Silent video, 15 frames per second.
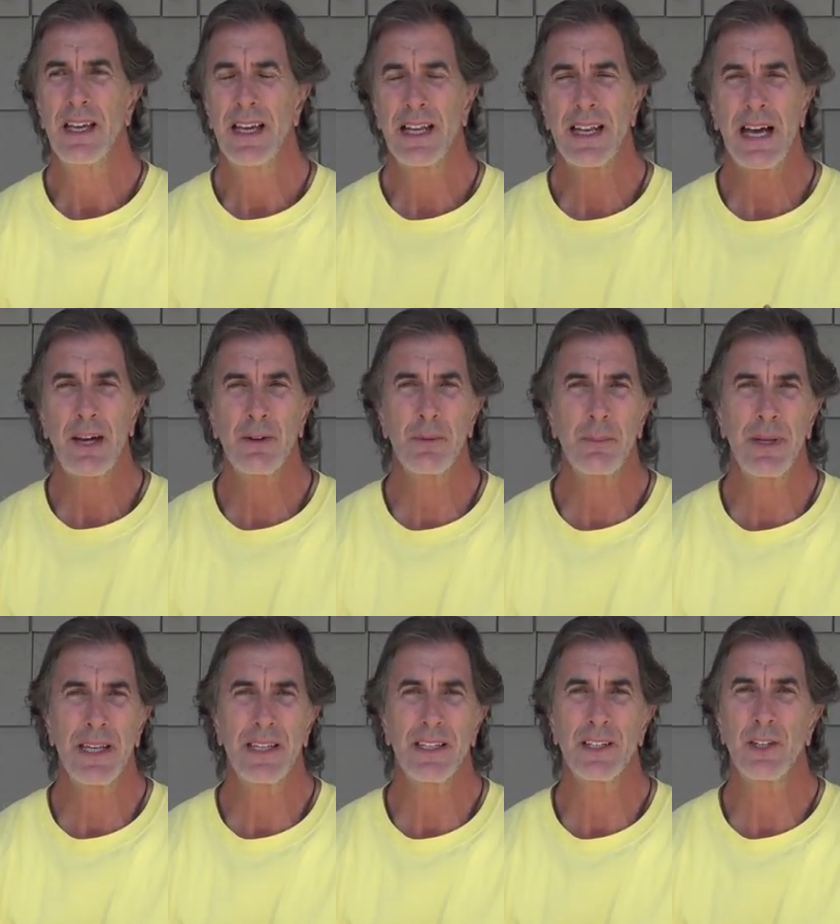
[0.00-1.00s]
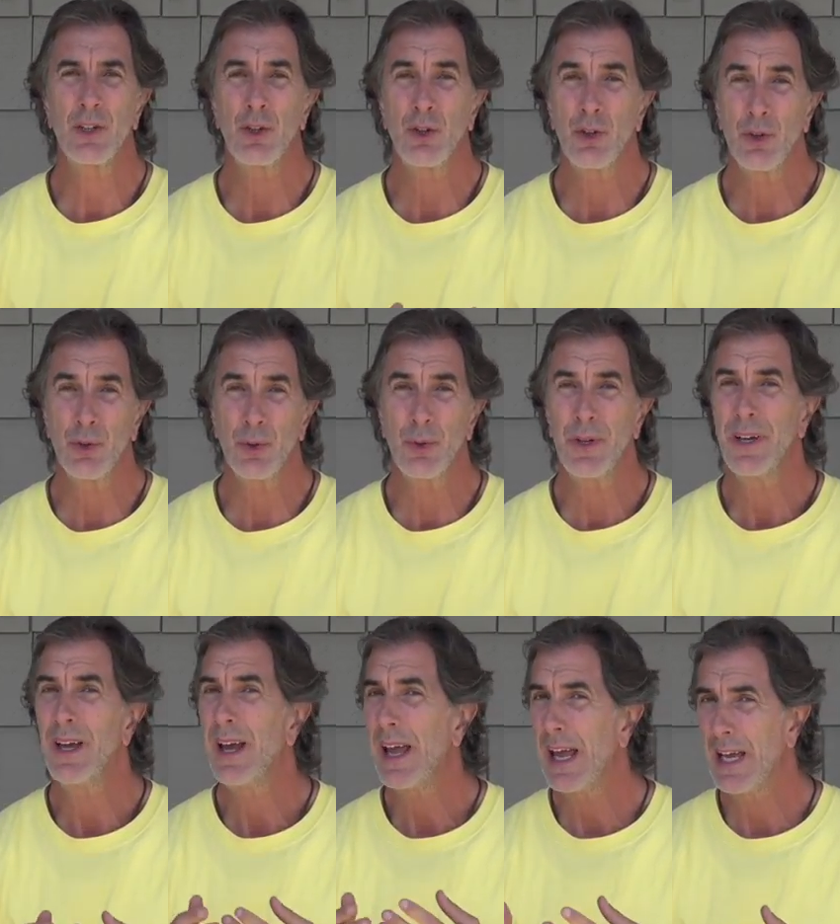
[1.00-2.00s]
and how to make it you
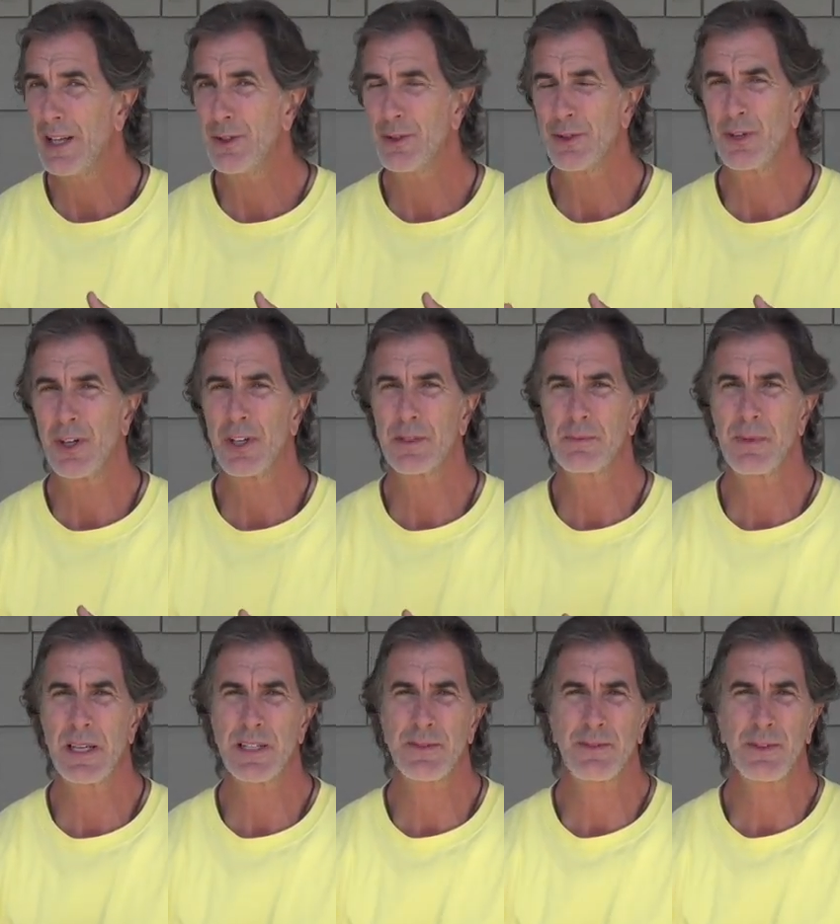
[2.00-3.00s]
and your dog's best